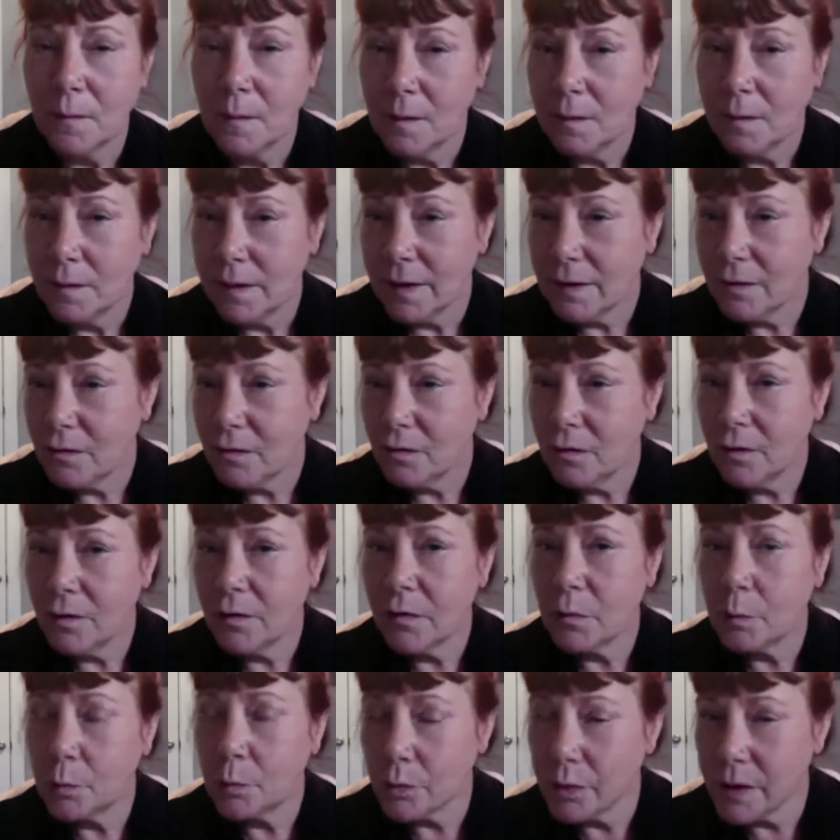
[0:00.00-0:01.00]
Let's
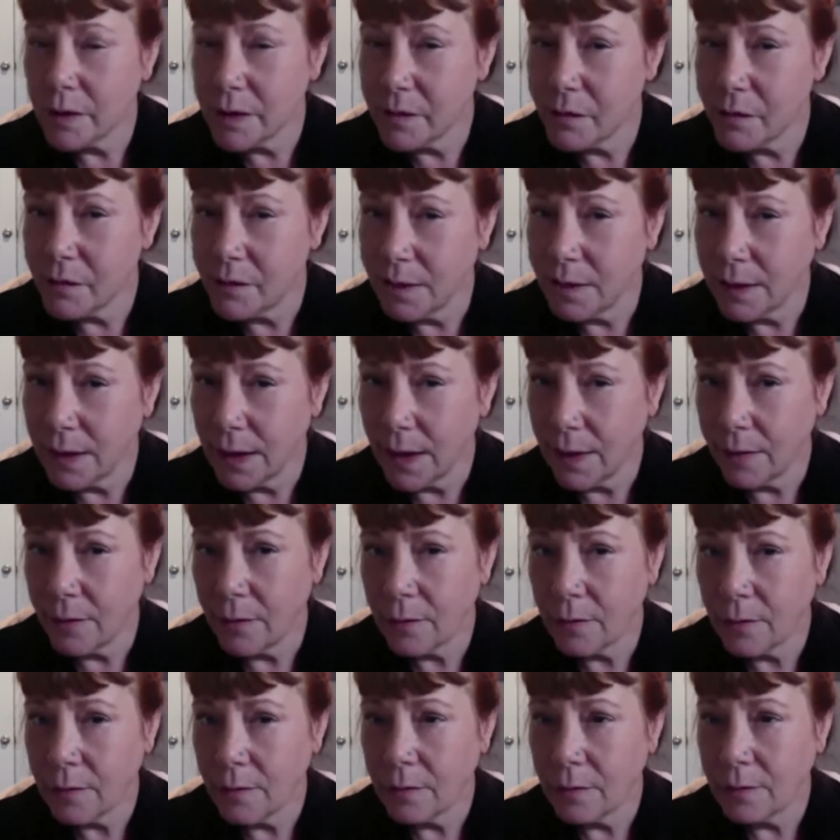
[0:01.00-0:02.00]
just breathe
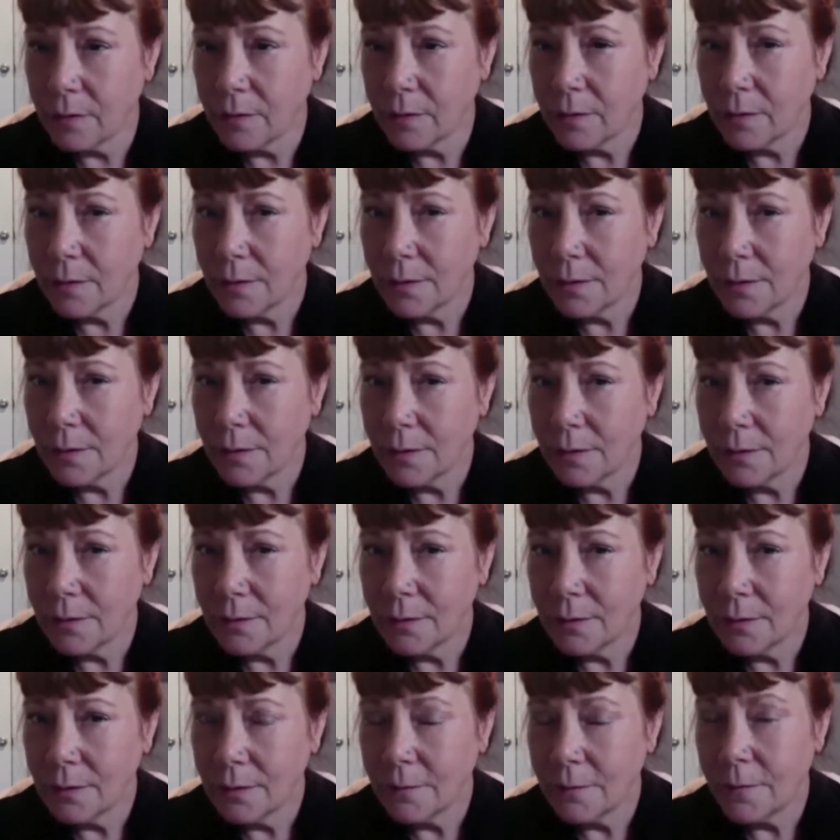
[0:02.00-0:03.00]
together
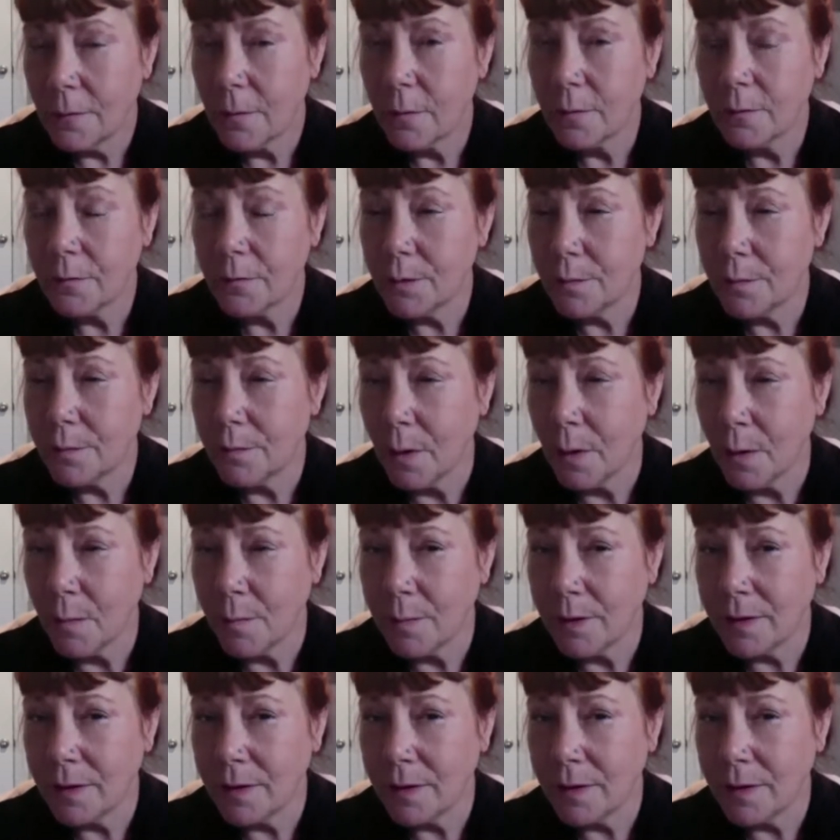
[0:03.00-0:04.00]
for a few
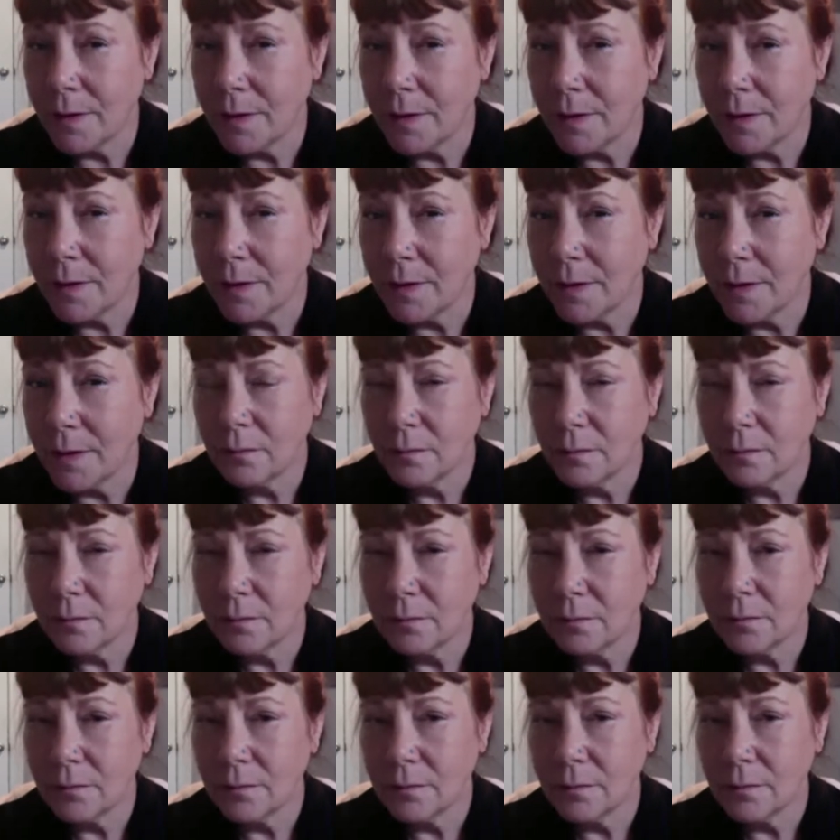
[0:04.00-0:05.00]
moments
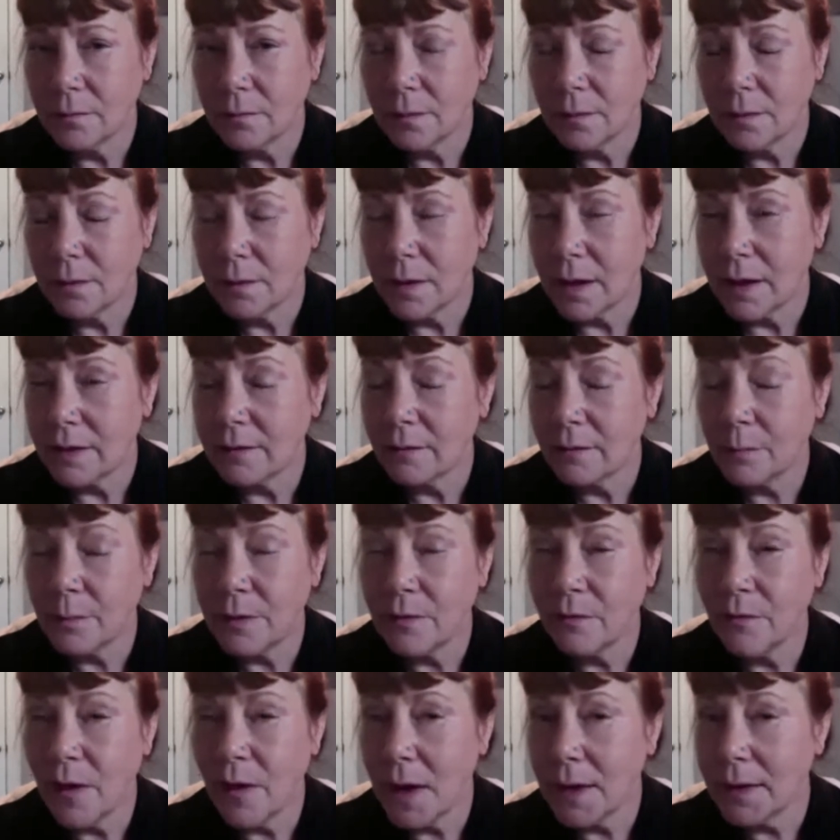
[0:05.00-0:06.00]
as we
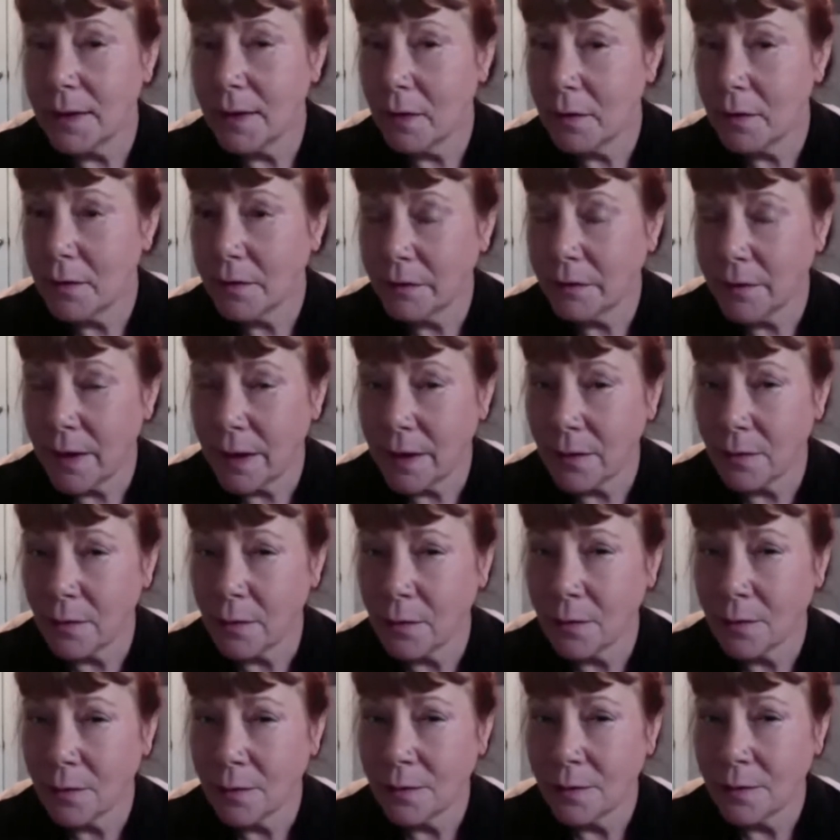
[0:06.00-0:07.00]
find our
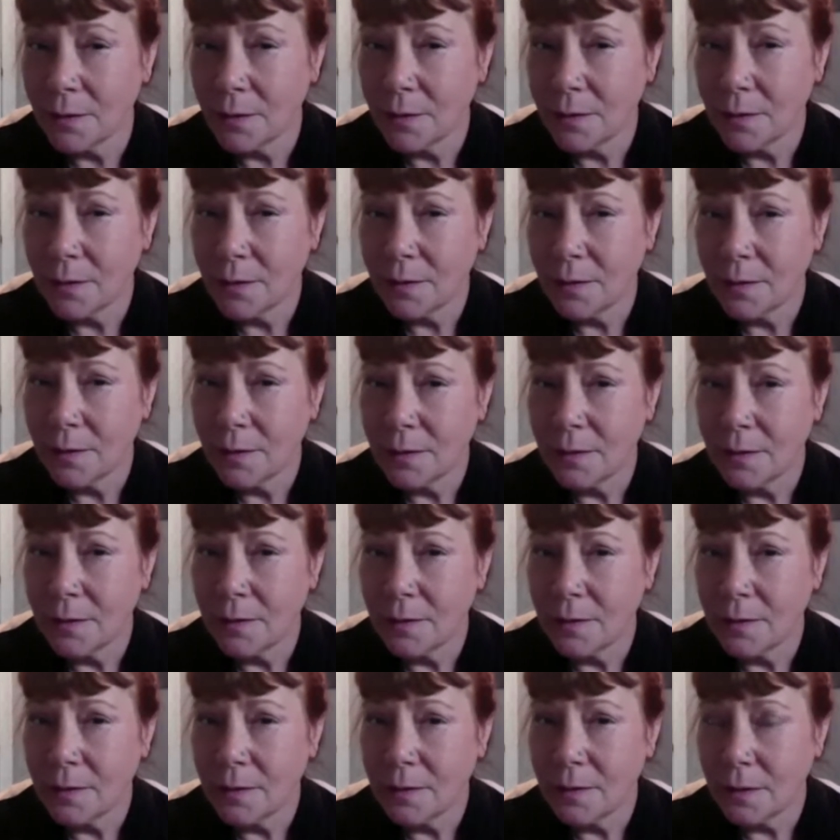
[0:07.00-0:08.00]
center
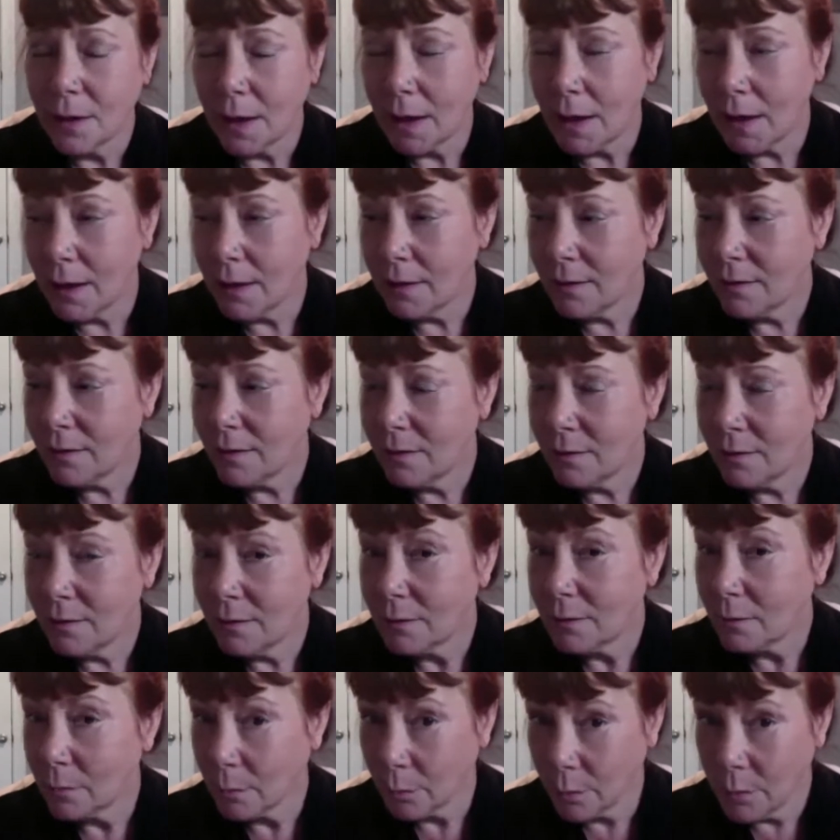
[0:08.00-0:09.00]
and
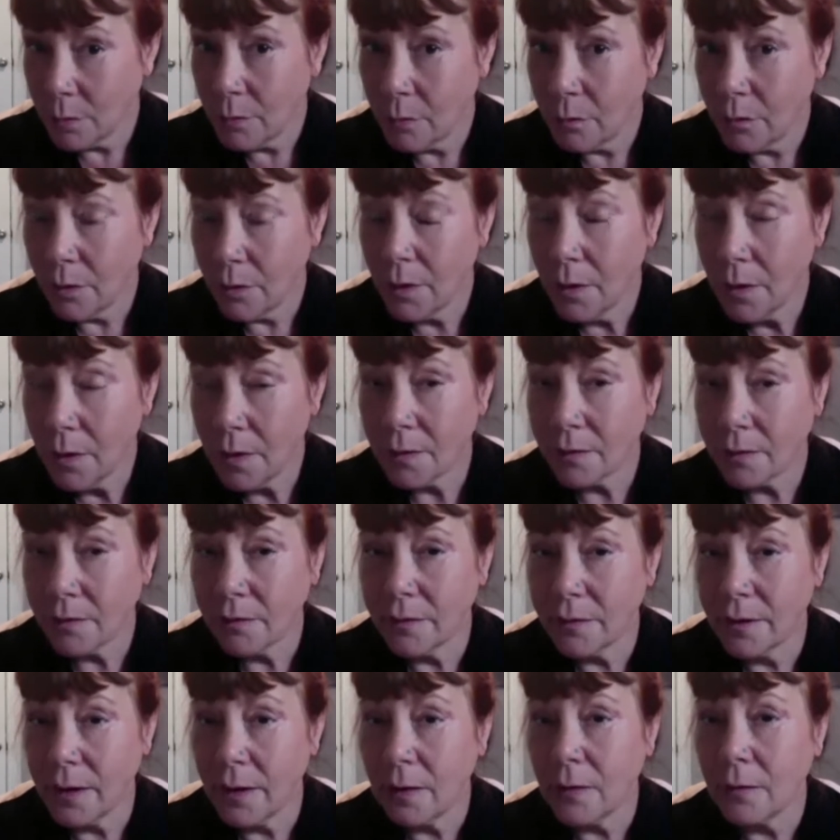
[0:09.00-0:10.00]
root
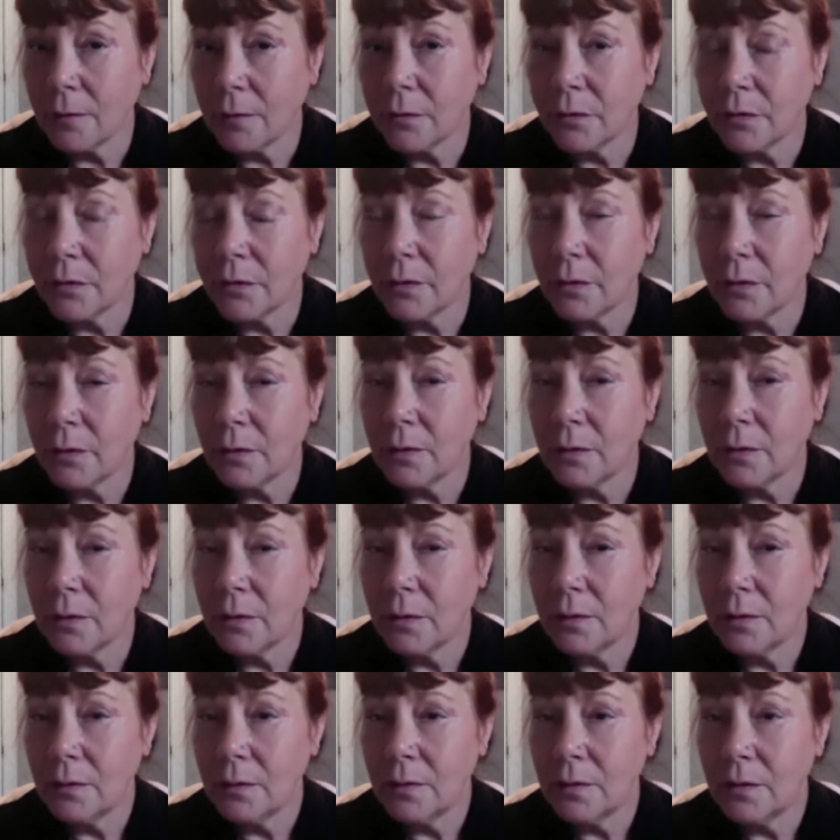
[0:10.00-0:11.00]
ourselves
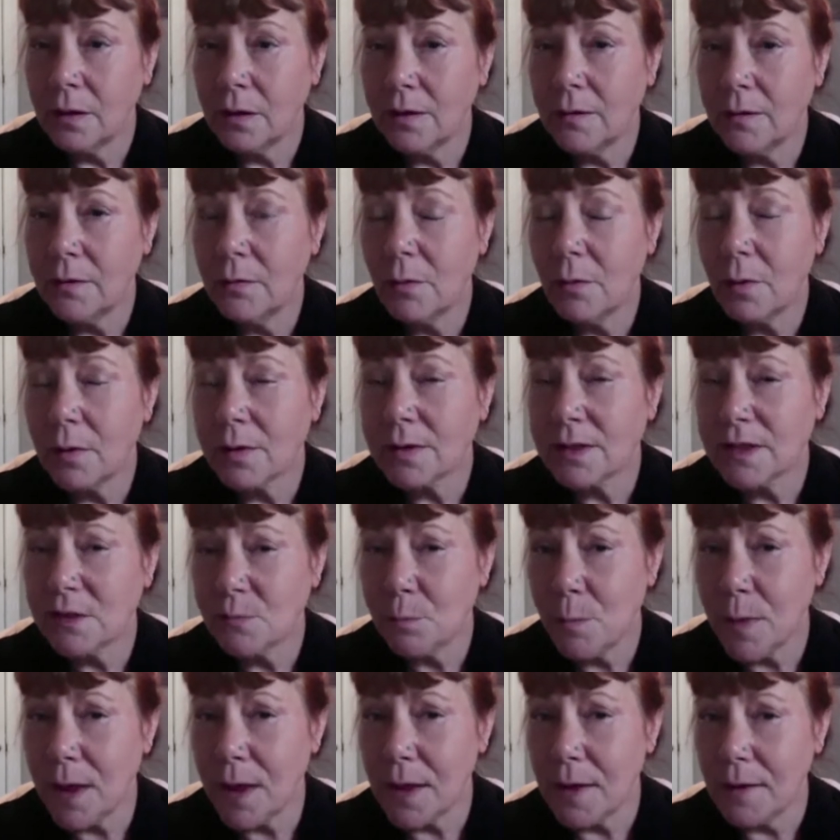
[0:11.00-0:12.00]
into our
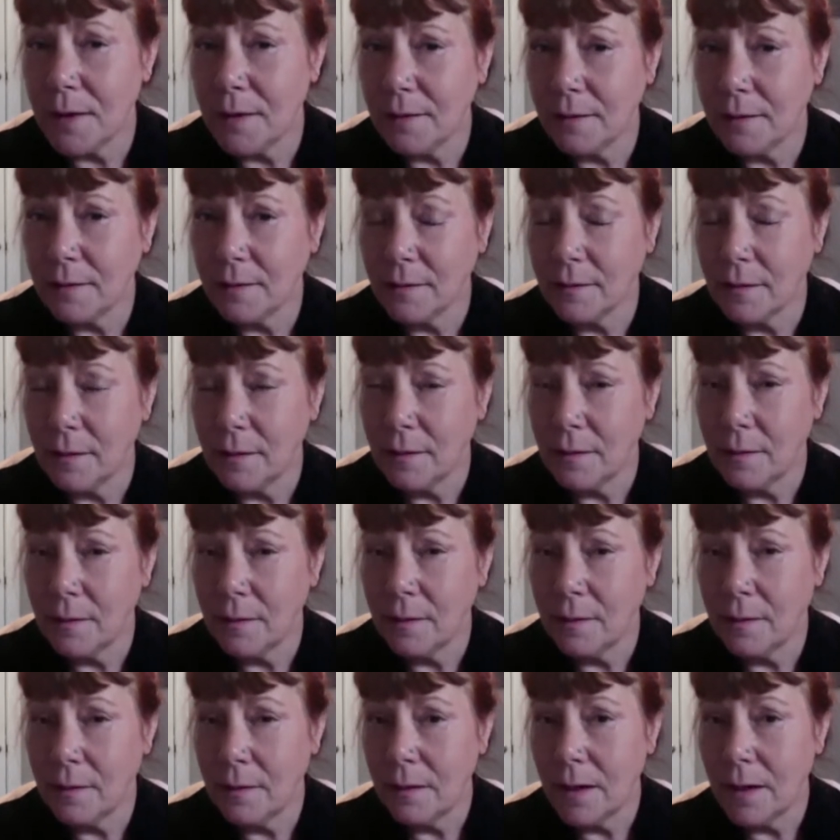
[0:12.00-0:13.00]
space
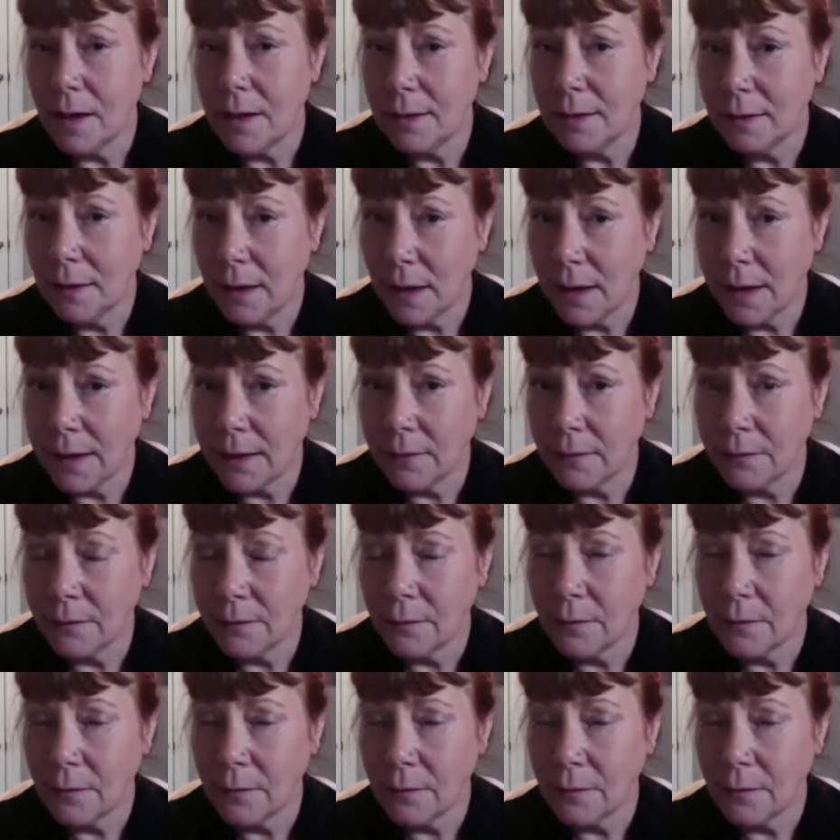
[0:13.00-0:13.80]
and life